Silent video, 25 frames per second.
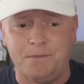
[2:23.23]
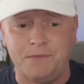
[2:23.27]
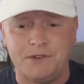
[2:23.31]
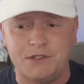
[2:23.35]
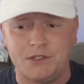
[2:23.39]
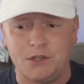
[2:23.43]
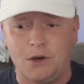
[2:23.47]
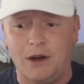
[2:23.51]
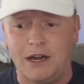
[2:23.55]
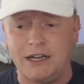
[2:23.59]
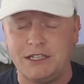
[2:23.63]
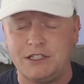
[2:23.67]

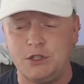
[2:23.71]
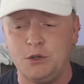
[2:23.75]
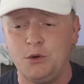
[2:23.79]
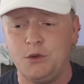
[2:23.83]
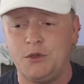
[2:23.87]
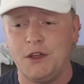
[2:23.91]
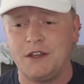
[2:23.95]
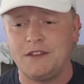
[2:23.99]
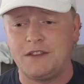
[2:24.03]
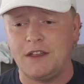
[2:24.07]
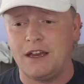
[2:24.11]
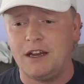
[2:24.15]
So I do
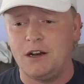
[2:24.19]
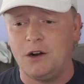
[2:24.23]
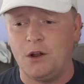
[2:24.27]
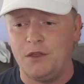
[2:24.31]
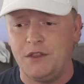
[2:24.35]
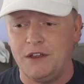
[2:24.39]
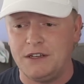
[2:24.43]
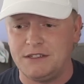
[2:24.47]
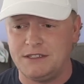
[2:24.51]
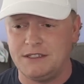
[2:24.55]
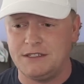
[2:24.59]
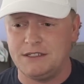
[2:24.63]
think that, you know,
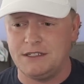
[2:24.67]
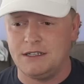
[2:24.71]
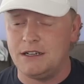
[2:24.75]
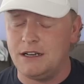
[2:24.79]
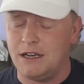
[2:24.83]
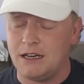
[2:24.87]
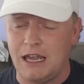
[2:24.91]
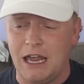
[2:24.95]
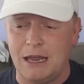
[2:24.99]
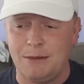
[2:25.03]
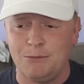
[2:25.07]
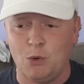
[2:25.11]
this is
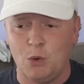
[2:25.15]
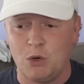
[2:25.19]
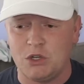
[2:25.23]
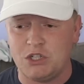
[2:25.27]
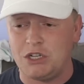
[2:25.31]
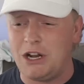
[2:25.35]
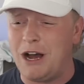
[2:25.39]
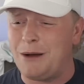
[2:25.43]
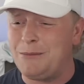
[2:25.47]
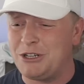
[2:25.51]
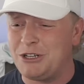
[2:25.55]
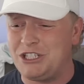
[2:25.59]
a game in
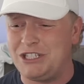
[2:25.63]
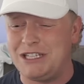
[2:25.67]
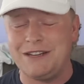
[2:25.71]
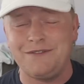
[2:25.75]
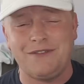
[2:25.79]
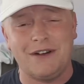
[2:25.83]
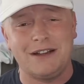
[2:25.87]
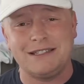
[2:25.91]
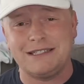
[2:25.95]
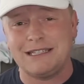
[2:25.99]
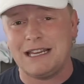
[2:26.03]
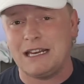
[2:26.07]
which not much
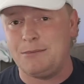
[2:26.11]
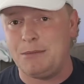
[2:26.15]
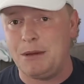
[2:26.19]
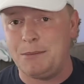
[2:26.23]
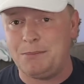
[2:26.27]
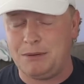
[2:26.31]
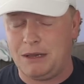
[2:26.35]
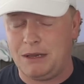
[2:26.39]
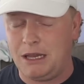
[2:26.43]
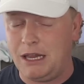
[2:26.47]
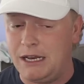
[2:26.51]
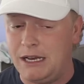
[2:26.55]
defense is going to be
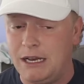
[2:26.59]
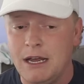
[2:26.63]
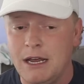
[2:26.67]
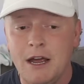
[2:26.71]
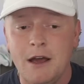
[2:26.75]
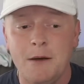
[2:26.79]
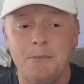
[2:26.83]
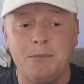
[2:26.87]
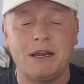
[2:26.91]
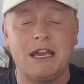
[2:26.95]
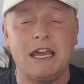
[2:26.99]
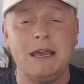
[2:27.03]
played.
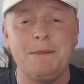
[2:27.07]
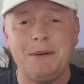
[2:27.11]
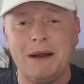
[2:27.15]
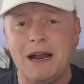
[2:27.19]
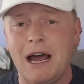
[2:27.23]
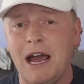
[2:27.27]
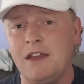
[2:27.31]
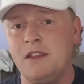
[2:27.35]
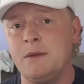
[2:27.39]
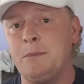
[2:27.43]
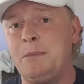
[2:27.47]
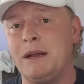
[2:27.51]
But keep an
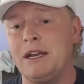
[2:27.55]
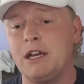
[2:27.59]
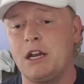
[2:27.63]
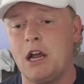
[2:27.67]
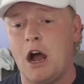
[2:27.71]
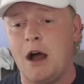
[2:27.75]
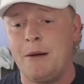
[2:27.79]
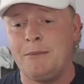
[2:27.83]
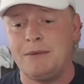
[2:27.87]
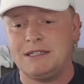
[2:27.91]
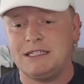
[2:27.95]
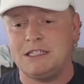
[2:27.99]
eye on the pinned
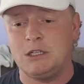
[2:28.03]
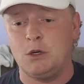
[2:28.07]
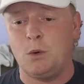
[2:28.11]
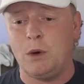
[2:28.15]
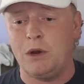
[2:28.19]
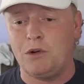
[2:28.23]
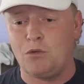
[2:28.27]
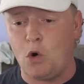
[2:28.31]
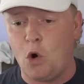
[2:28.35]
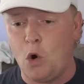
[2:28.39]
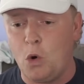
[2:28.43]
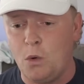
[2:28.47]
comment to see what
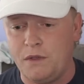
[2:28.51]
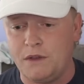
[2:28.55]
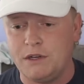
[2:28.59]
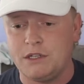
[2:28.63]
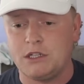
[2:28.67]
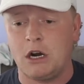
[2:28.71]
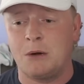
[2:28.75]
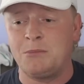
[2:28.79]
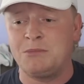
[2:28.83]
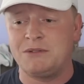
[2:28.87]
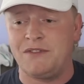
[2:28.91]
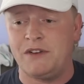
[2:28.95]
we roll with in
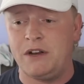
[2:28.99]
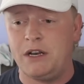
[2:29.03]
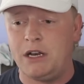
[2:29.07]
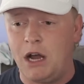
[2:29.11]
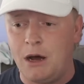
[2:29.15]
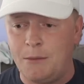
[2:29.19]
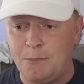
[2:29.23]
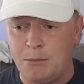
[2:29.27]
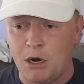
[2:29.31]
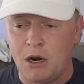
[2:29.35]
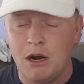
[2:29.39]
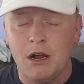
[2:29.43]
terms of a
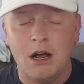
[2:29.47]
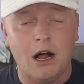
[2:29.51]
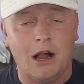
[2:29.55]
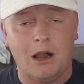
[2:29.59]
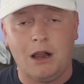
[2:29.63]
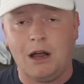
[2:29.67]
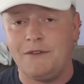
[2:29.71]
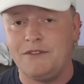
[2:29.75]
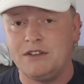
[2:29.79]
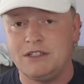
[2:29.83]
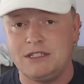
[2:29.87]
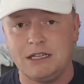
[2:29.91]
number.
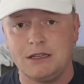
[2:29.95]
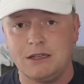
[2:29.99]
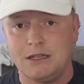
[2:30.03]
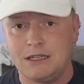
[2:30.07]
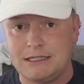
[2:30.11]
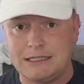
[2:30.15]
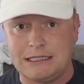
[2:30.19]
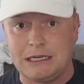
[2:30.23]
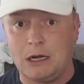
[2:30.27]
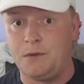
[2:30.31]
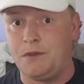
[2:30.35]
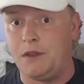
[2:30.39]
I'll obviously
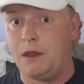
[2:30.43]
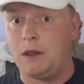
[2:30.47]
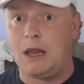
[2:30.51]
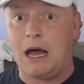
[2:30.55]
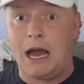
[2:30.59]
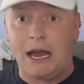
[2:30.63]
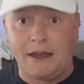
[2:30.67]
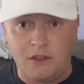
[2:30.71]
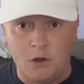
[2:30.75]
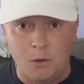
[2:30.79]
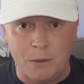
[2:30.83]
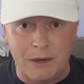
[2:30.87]
list out the
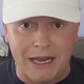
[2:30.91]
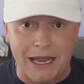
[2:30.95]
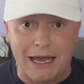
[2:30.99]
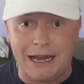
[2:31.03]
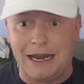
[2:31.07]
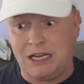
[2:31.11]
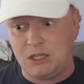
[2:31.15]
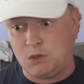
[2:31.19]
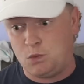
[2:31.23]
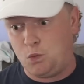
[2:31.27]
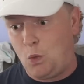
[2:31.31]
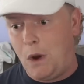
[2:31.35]
line that we get
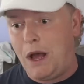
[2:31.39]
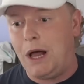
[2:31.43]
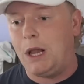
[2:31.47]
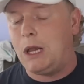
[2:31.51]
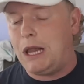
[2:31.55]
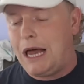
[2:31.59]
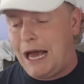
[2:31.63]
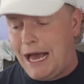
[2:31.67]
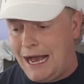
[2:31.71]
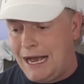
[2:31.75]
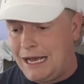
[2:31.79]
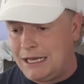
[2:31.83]
as
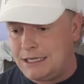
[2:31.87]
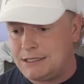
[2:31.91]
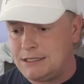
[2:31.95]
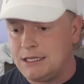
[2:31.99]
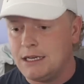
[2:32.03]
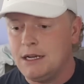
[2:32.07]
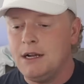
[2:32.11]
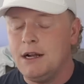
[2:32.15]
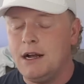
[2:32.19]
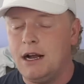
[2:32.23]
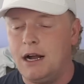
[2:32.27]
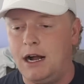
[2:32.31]
well as
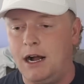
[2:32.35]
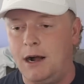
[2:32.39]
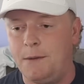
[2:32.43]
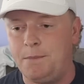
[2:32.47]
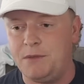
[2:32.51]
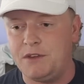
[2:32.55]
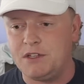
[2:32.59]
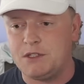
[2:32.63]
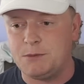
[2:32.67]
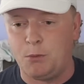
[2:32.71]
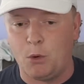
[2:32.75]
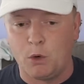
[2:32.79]

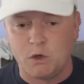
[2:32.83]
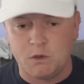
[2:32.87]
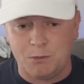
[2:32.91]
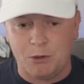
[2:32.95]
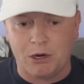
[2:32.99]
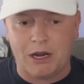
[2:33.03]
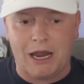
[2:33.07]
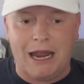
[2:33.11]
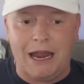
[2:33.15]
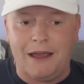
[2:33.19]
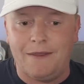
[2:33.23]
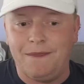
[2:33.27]
the
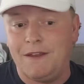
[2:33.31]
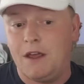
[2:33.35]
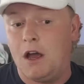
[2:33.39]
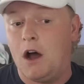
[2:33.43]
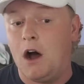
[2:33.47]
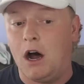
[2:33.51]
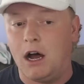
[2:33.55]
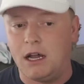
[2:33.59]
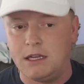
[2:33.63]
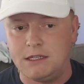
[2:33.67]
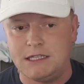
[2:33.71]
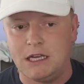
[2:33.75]
sportsbook and the
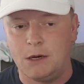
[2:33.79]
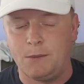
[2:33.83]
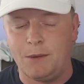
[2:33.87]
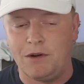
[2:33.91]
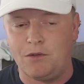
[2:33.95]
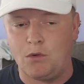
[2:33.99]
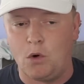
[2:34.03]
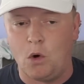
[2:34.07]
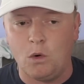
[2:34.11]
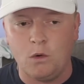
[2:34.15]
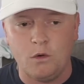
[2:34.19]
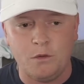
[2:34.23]
odds that we
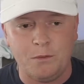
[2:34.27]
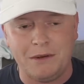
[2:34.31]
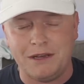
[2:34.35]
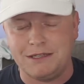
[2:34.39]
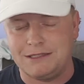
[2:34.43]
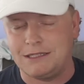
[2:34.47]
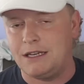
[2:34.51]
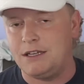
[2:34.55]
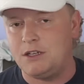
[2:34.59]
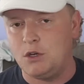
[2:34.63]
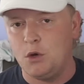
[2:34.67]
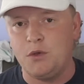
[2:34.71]
roll with,
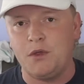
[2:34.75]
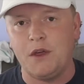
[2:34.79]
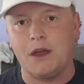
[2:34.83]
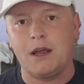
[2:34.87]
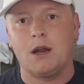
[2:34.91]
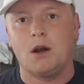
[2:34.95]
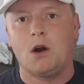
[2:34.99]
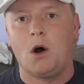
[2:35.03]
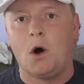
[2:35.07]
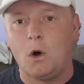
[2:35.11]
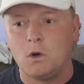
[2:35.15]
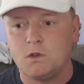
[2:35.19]
because I do think
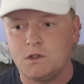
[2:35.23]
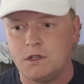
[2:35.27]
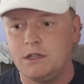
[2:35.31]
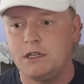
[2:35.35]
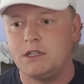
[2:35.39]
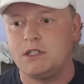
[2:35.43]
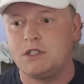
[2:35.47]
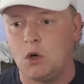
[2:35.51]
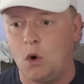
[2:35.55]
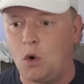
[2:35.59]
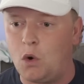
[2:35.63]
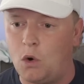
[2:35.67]
an
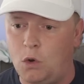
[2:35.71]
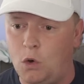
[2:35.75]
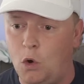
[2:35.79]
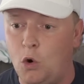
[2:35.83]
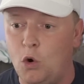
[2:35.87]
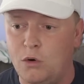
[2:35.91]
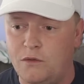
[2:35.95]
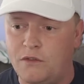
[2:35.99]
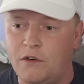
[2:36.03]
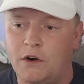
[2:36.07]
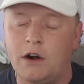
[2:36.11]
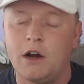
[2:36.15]
alternate total
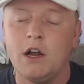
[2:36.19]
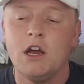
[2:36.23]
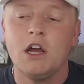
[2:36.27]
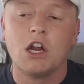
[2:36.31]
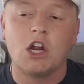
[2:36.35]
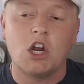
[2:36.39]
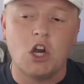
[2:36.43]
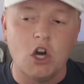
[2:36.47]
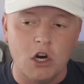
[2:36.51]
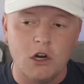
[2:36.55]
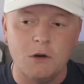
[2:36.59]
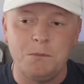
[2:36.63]
over
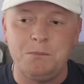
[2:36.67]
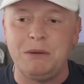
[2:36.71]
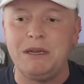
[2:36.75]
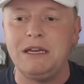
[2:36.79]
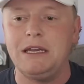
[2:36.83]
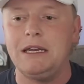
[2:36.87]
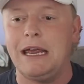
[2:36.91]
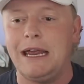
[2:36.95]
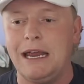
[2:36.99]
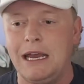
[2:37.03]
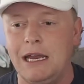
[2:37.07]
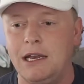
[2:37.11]
could
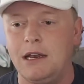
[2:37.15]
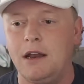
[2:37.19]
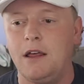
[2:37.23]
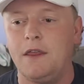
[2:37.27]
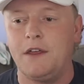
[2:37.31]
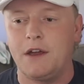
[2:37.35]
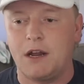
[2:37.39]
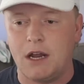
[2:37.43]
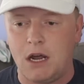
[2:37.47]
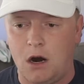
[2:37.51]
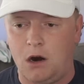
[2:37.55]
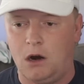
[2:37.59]
be in
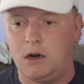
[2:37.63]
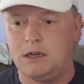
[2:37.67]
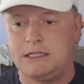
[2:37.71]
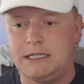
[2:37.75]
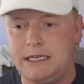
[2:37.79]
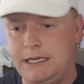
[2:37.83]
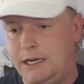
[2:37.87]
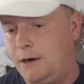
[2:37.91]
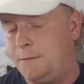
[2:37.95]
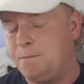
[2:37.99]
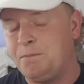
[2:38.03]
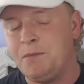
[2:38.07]
the cards
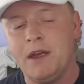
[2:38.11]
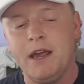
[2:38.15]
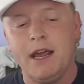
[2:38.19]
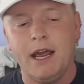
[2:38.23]
here.